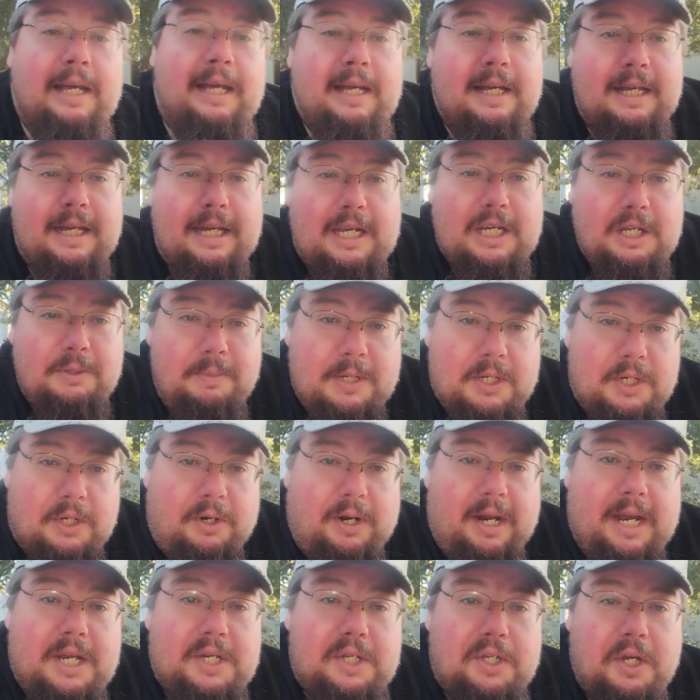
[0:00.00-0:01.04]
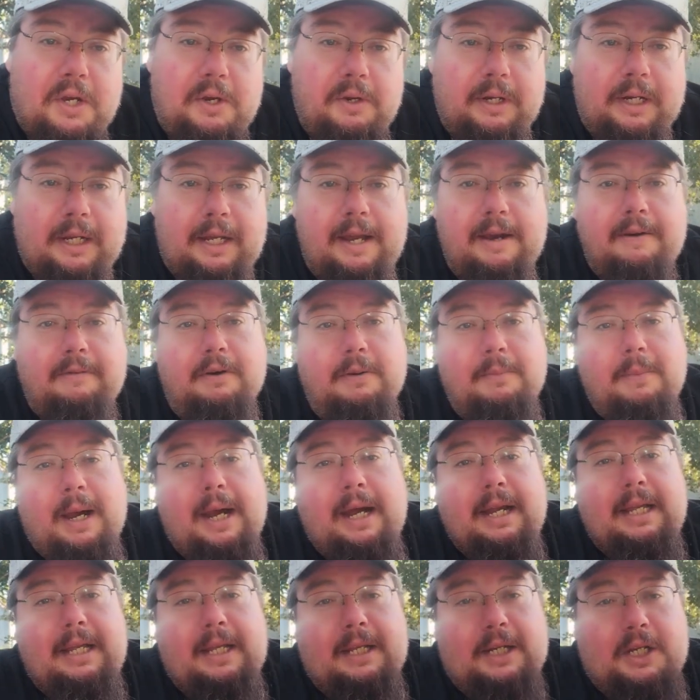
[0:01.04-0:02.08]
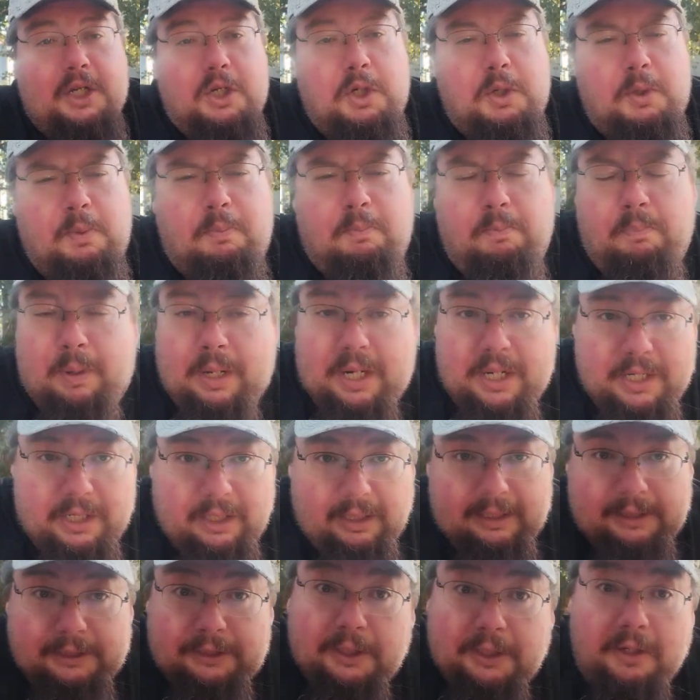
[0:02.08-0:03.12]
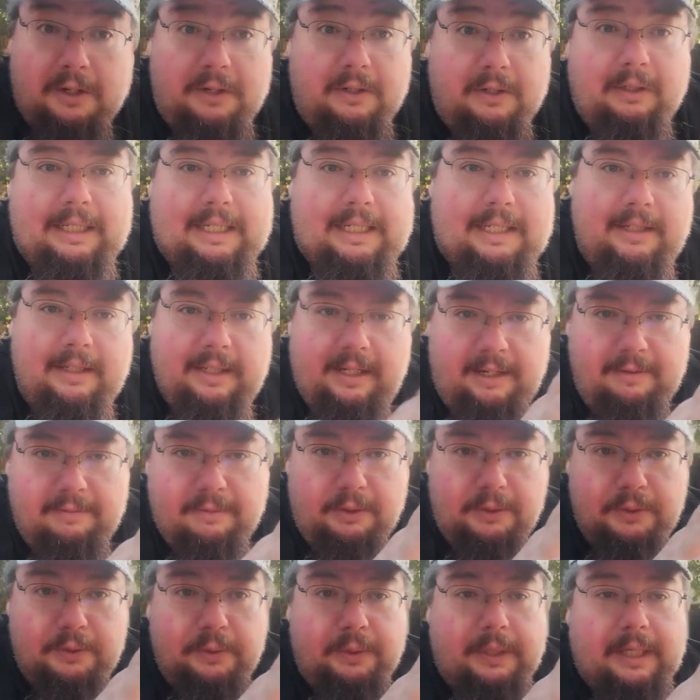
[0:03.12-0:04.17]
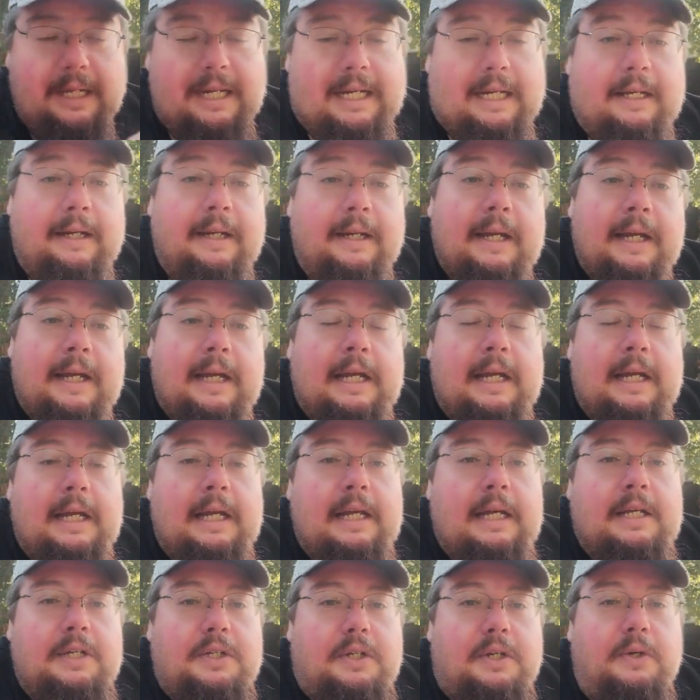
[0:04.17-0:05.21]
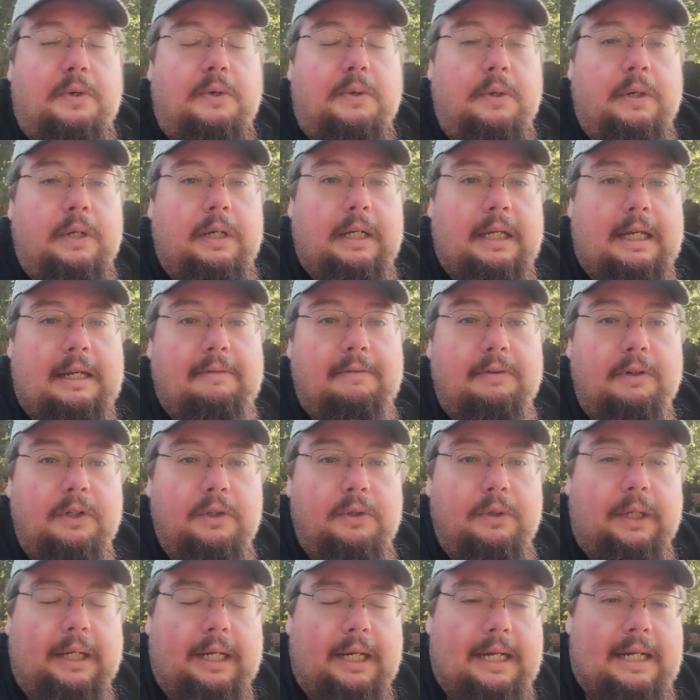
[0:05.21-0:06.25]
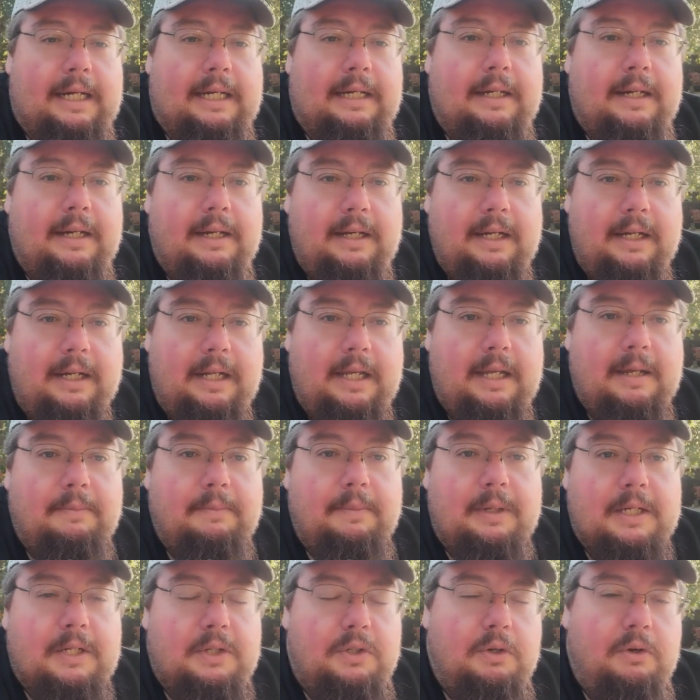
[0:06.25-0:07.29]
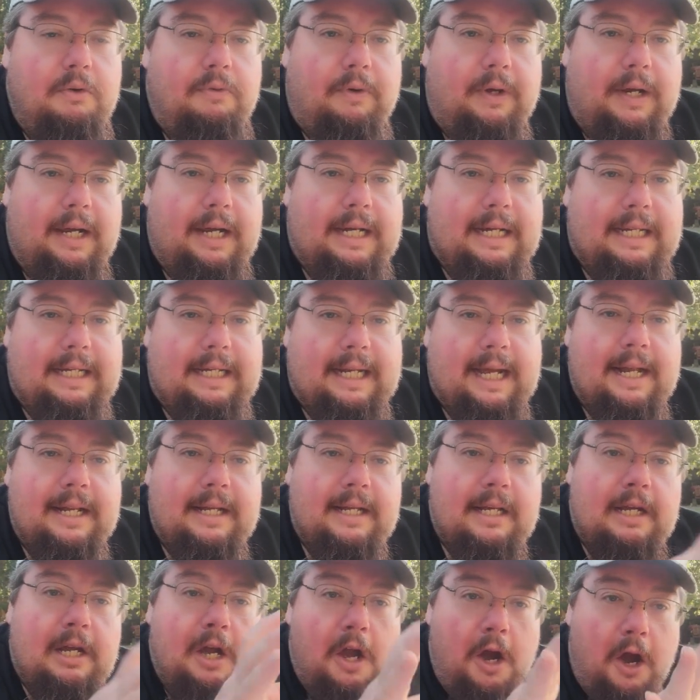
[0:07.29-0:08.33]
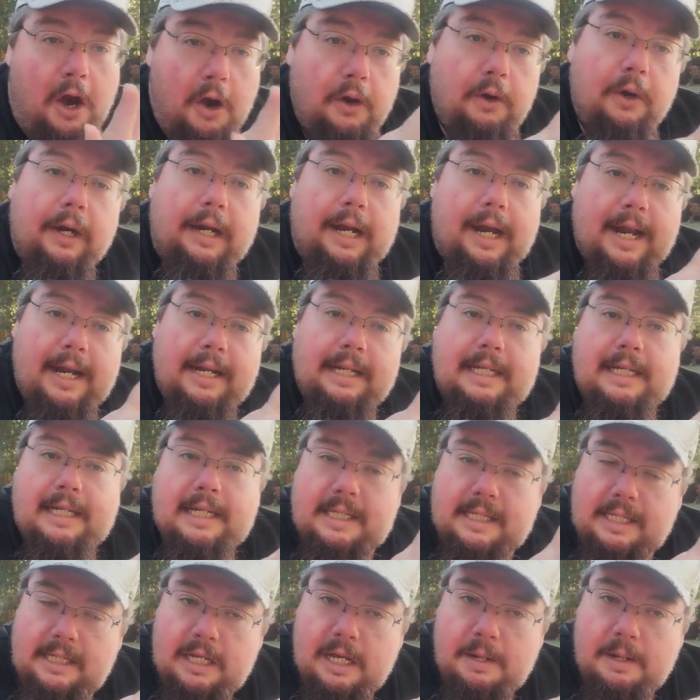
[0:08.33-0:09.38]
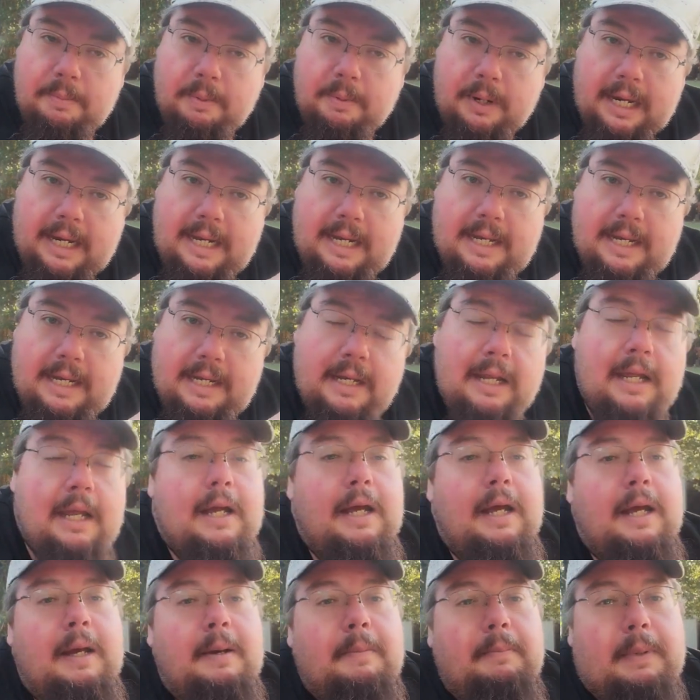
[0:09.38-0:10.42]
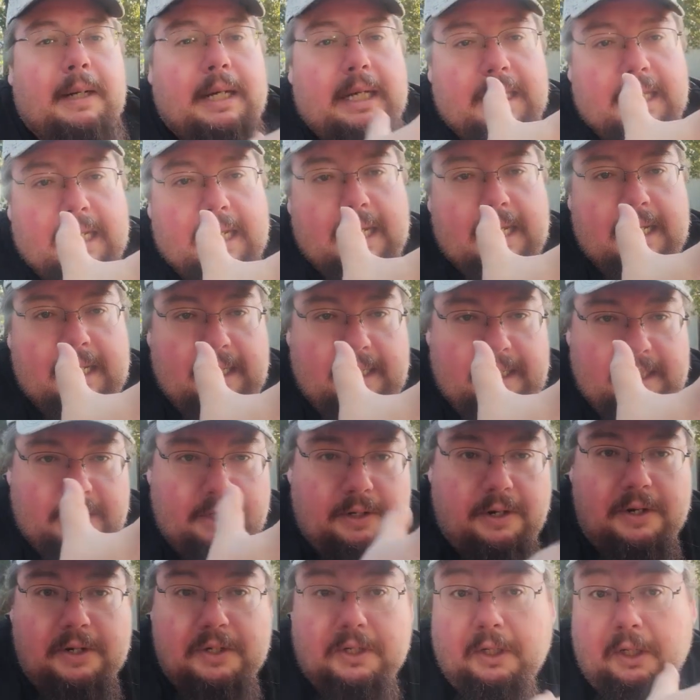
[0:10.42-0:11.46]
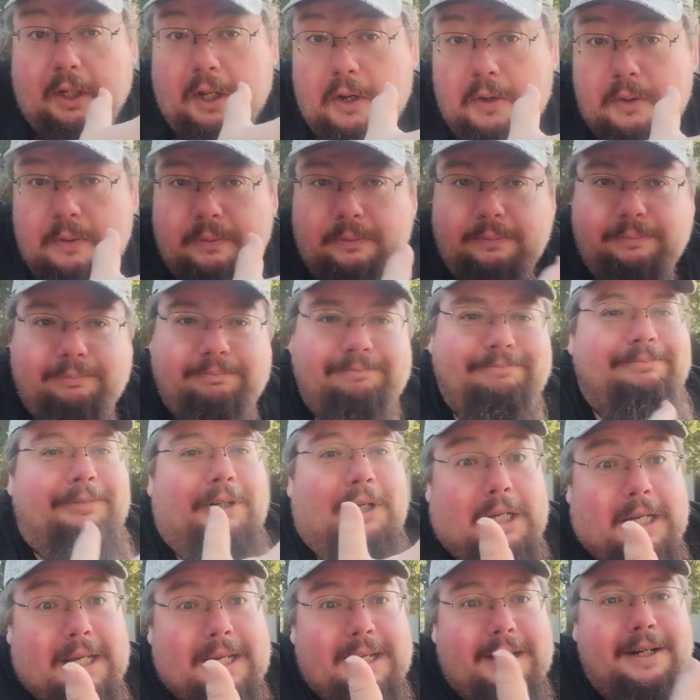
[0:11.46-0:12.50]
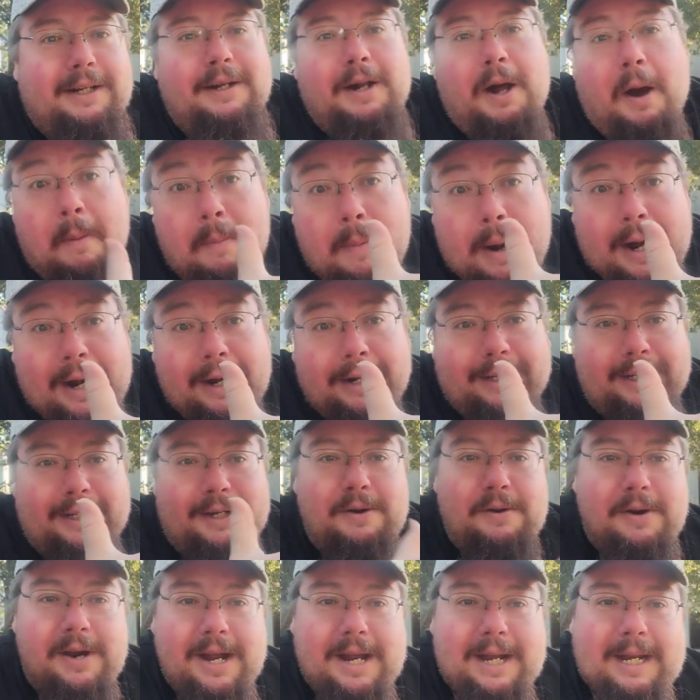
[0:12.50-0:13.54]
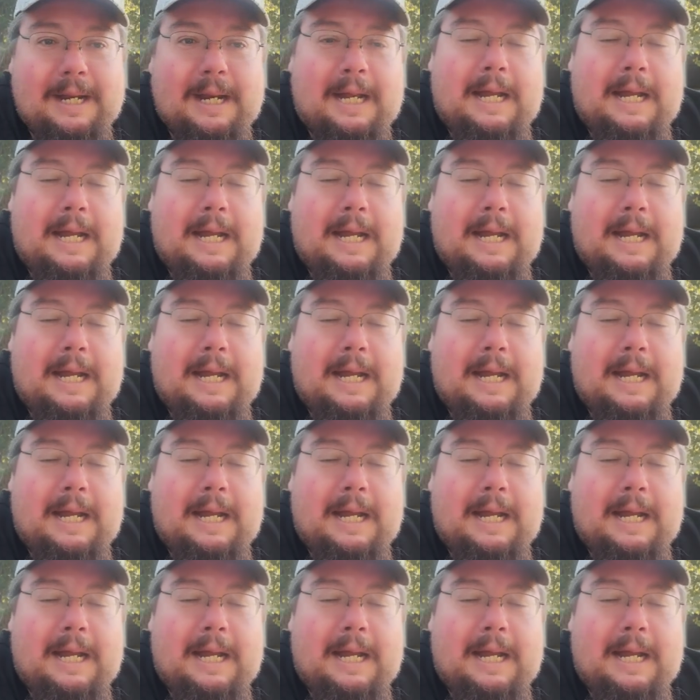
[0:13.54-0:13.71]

He's been trash talking everybody, and especially Chong Li, Evil Liu Kang. So Evil Liu Kang and him get into a fight. Ogre kind of gets the upper hand, but then he starts gloating. Again, American, right?